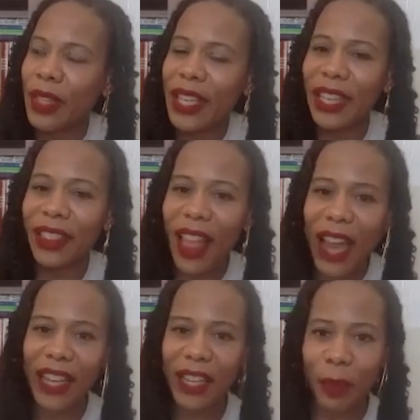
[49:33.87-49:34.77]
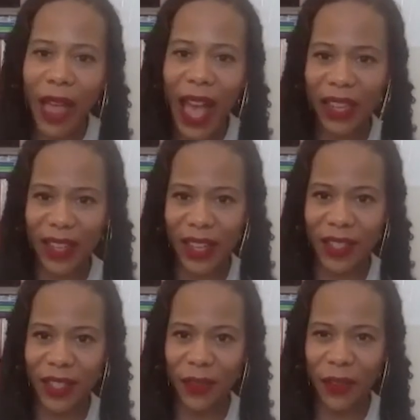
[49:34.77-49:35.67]
elided
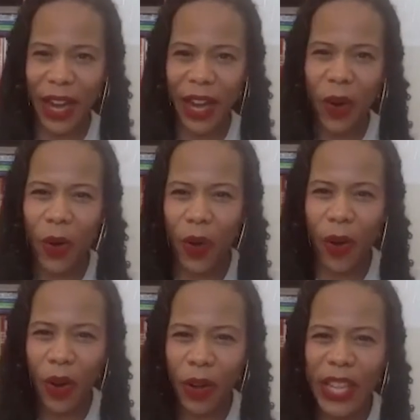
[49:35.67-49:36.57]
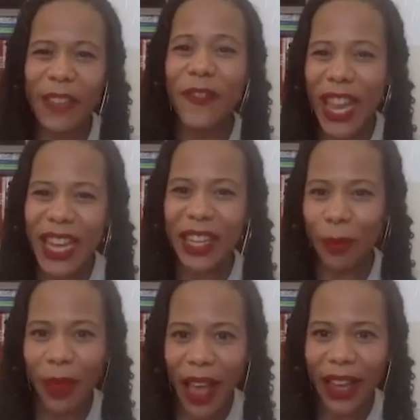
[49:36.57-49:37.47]
Blackness, right? Or evaded
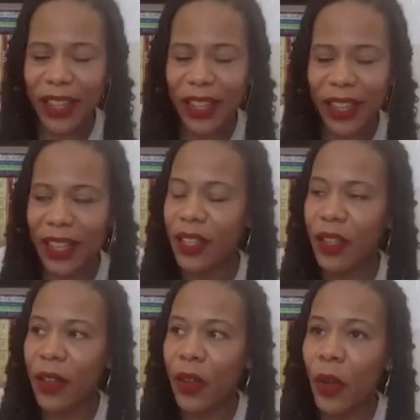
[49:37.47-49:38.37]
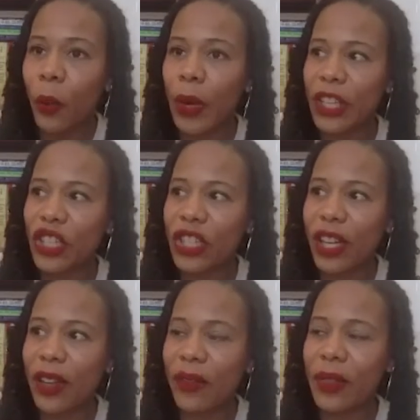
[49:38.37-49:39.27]
Blackness,
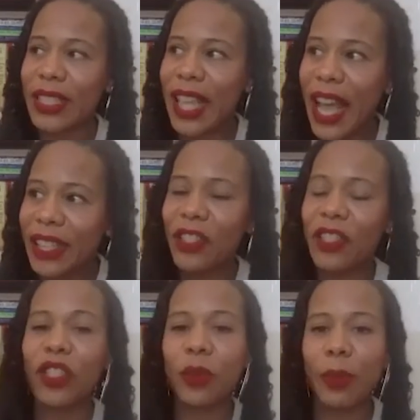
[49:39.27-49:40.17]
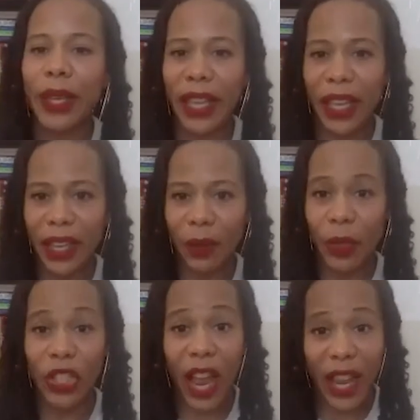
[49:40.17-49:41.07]
which tends to be,
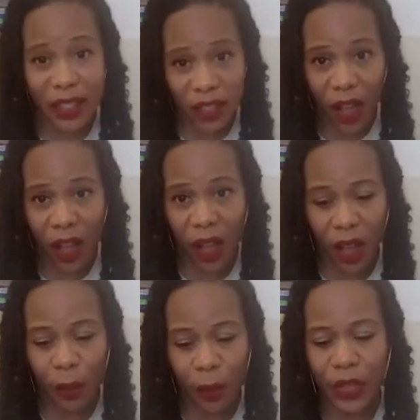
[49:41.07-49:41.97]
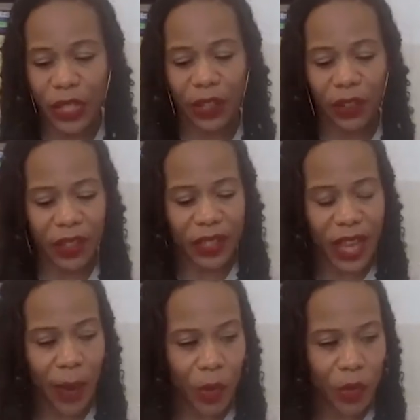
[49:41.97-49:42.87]
which I saw, particularly at the
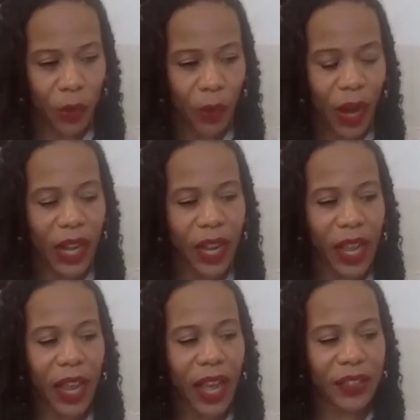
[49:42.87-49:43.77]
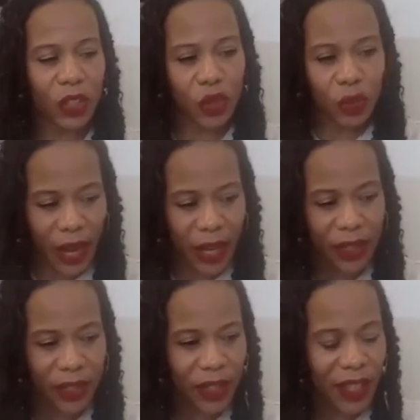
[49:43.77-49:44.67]
time I was writing, as a
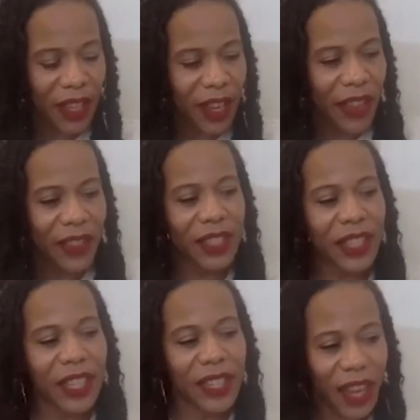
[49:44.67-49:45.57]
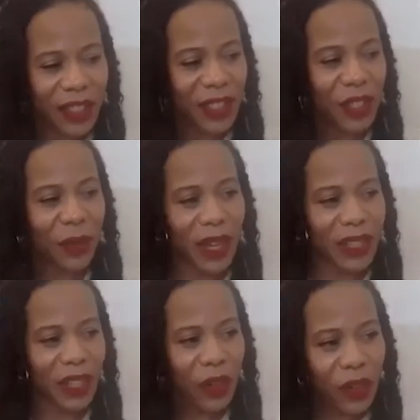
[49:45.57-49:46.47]
trend. And that's connected to what I
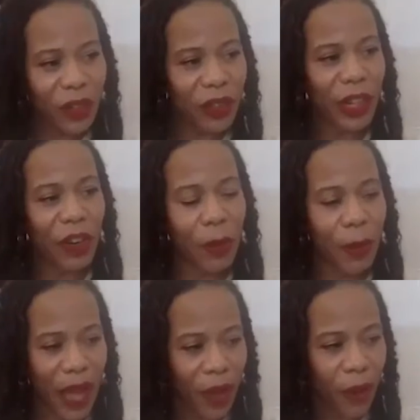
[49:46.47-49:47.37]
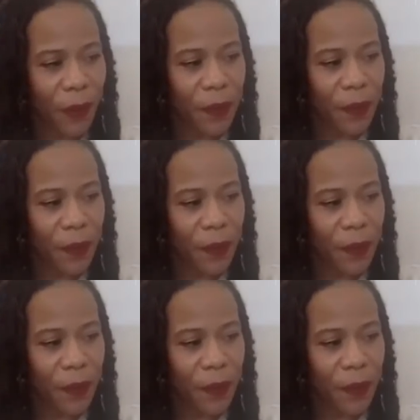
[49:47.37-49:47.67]
said earlier about,